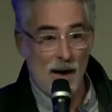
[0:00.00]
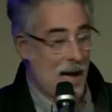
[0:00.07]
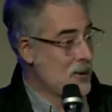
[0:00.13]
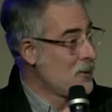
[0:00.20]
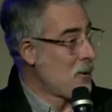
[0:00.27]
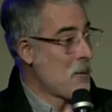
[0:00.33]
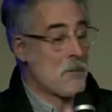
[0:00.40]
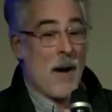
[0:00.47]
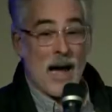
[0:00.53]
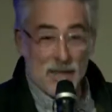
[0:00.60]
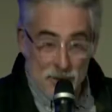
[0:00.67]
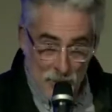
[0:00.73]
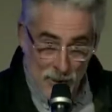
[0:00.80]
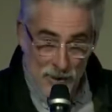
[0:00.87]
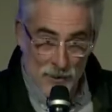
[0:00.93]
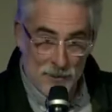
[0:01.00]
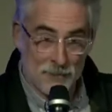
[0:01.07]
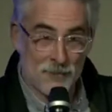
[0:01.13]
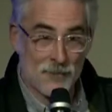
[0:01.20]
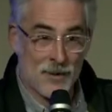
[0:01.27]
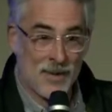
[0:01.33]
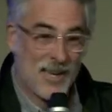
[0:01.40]
I don't know. My trigger
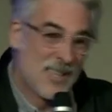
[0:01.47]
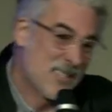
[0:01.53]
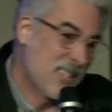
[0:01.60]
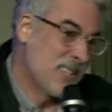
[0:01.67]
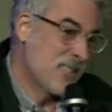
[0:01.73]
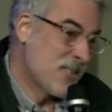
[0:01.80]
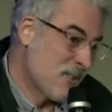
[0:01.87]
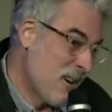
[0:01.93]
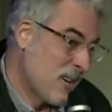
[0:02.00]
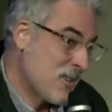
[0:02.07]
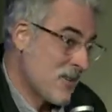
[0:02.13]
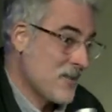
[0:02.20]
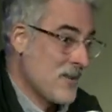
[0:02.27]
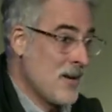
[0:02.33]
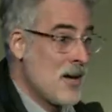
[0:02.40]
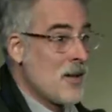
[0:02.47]
is construction.